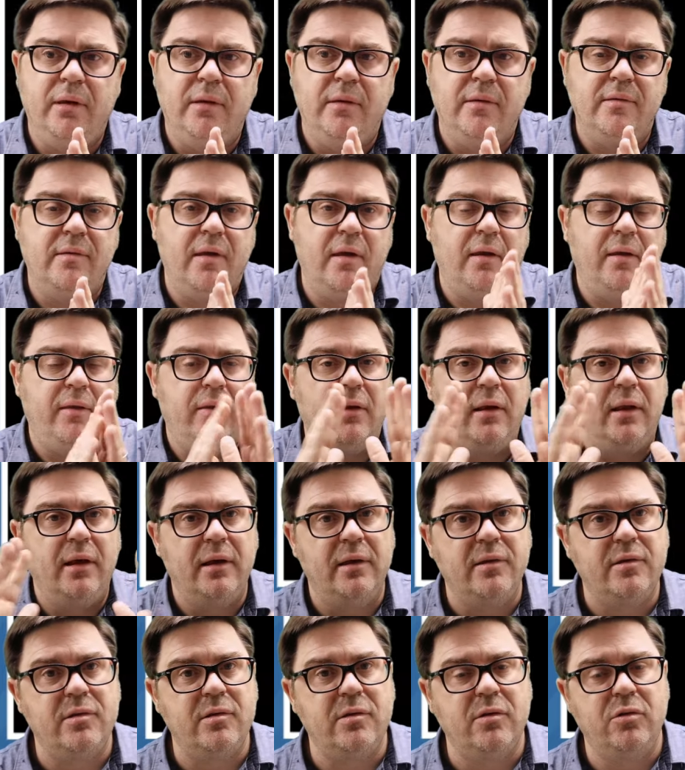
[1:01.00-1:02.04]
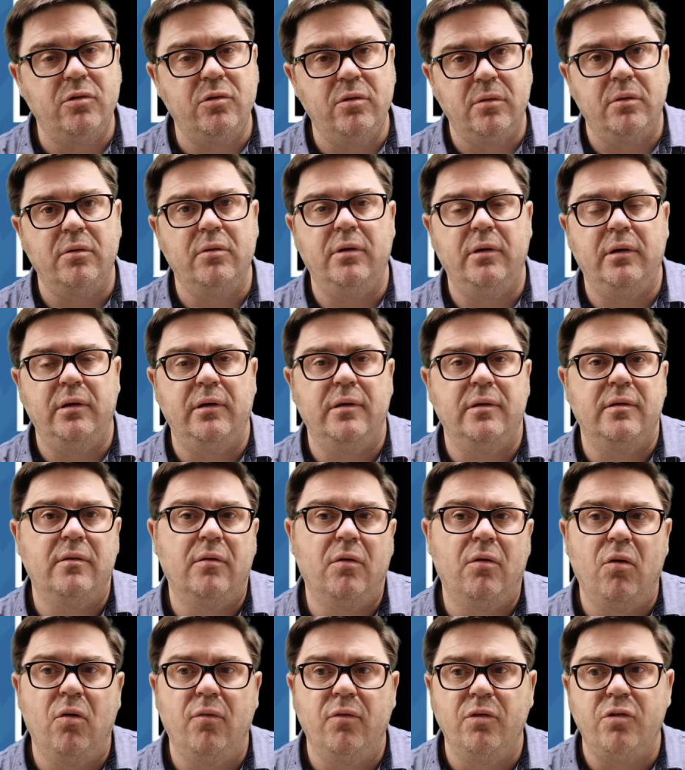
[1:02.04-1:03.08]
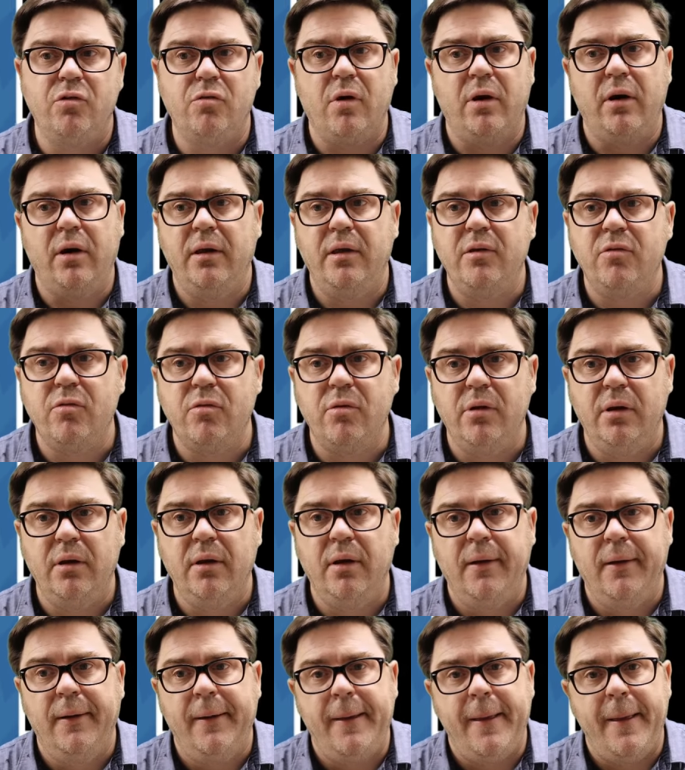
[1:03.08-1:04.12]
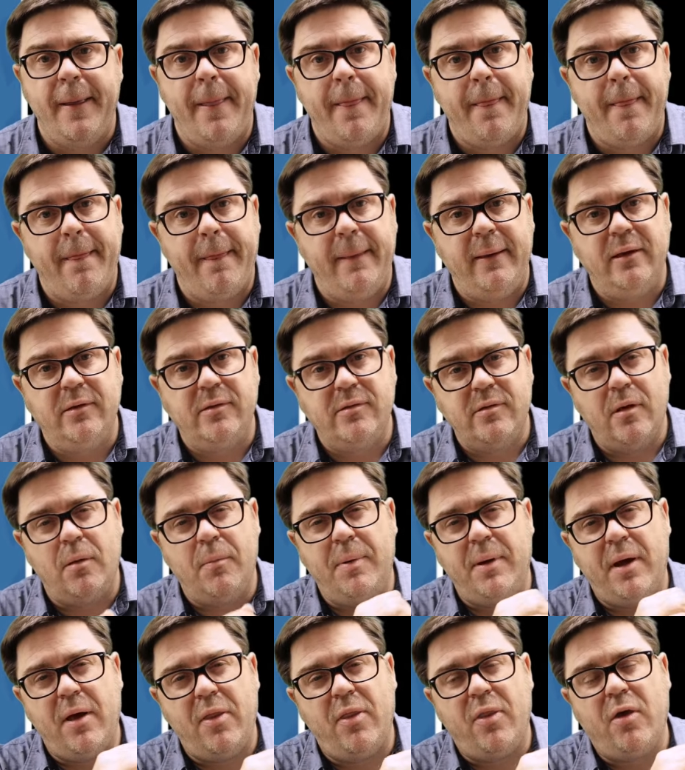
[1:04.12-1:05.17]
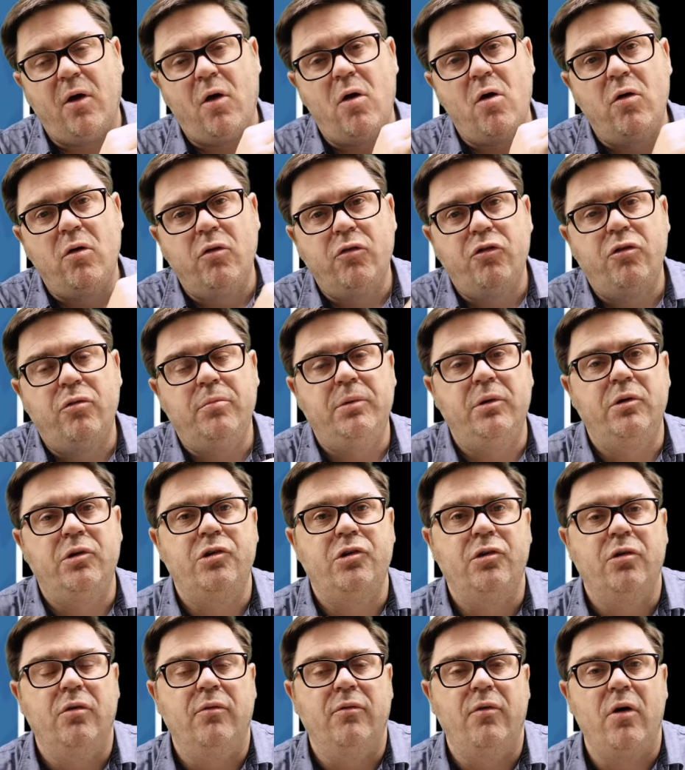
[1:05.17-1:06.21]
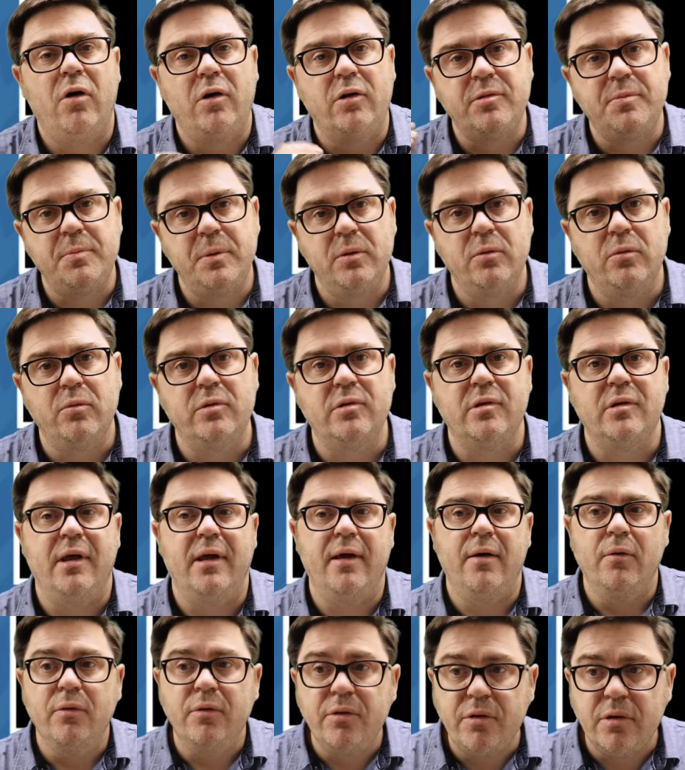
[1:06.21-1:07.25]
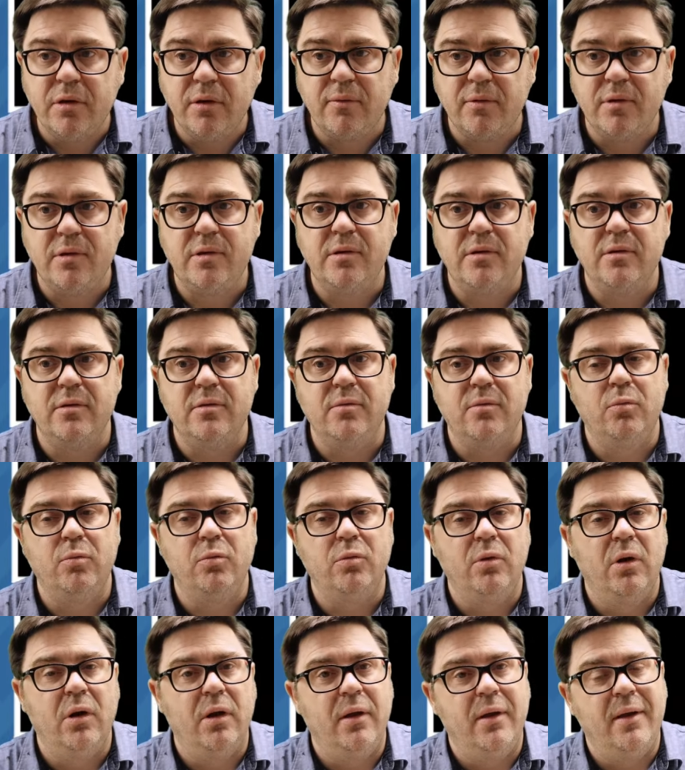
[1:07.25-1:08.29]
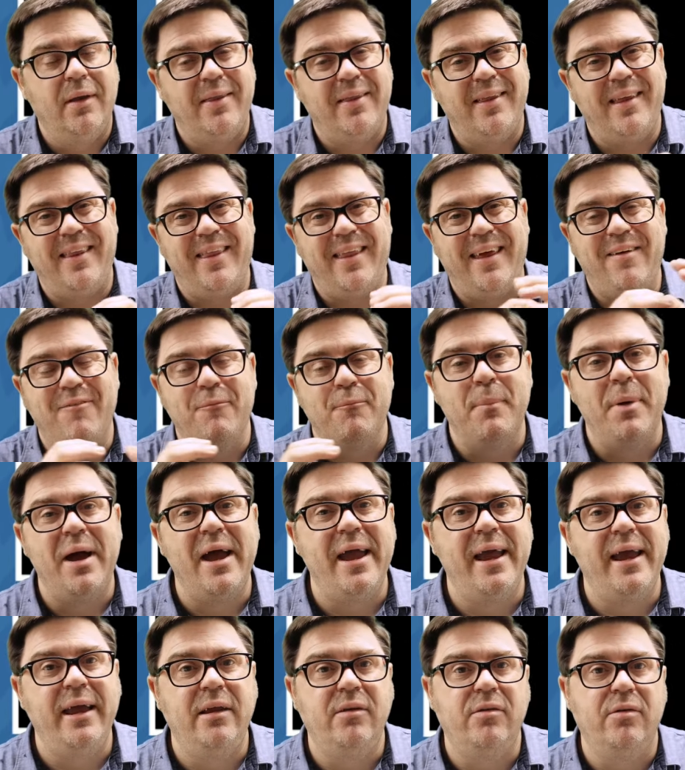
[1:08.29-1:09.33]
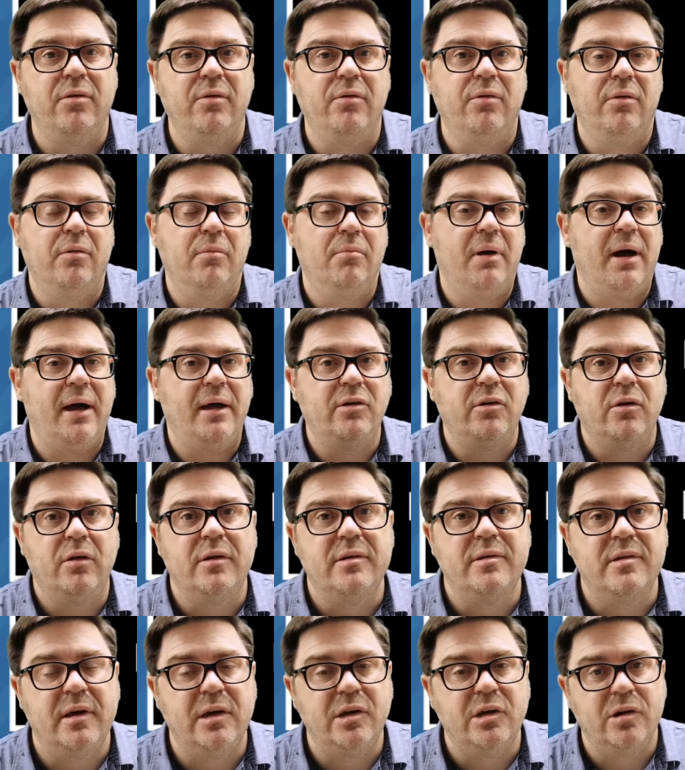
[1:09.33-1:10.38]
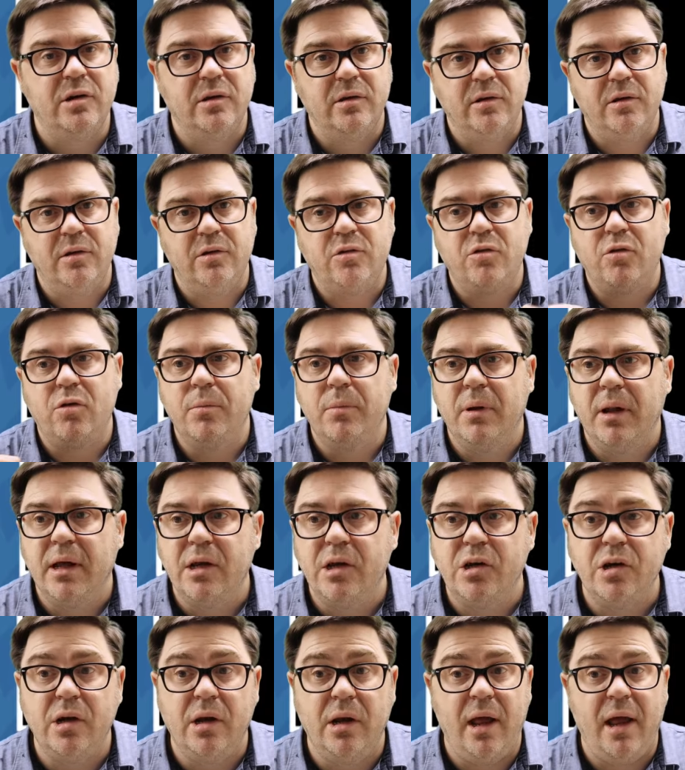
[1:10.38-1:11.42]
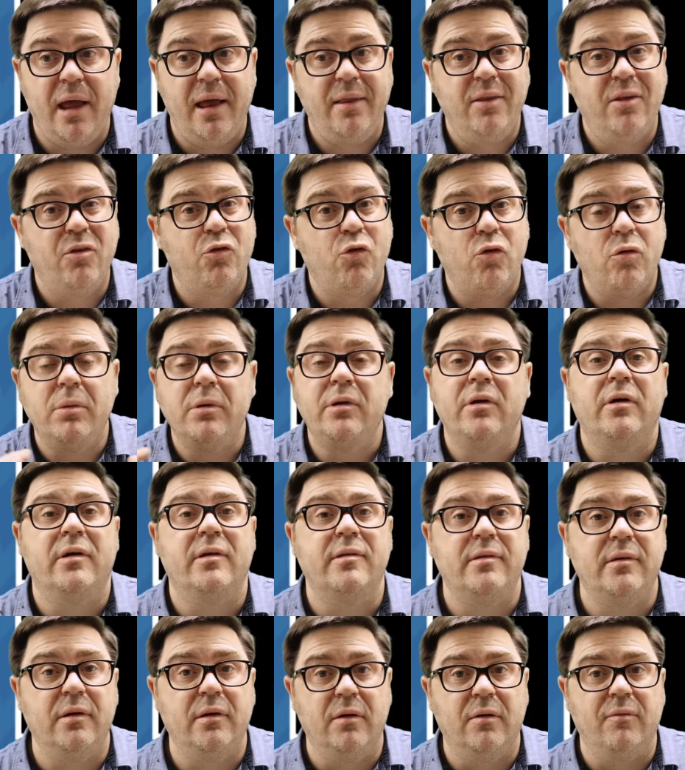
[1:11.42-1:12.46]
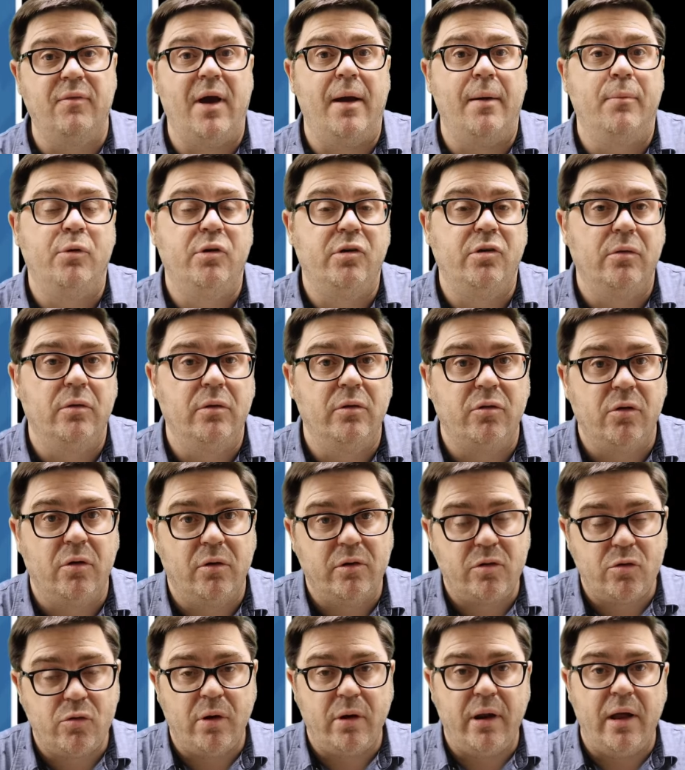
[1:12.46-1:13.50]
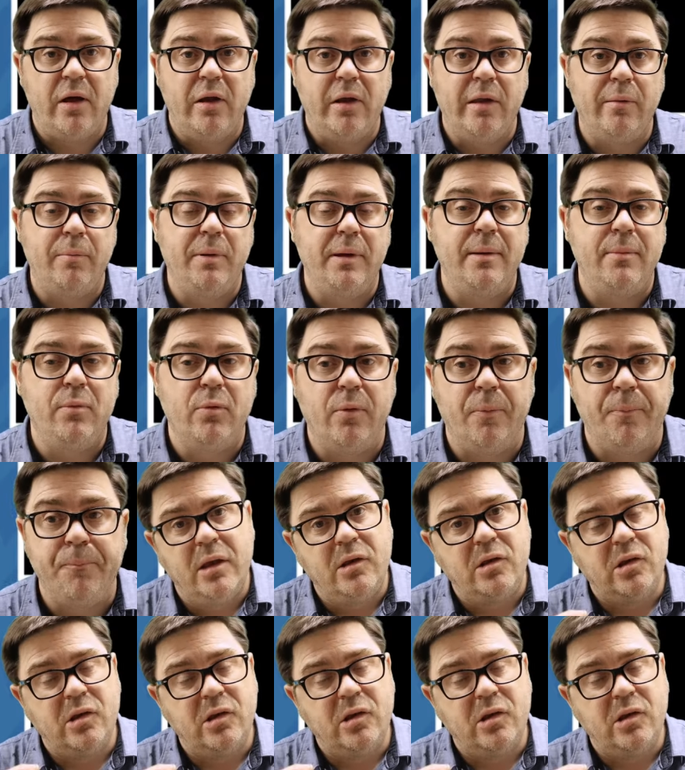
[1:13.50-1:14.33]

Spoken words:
is that in the last 200 years of Australian history, is about the contribution of hospitals and health services that they've made to the marginalisation, the discrimination and the traumatising of Aboriginal and Torres Strait Islander people.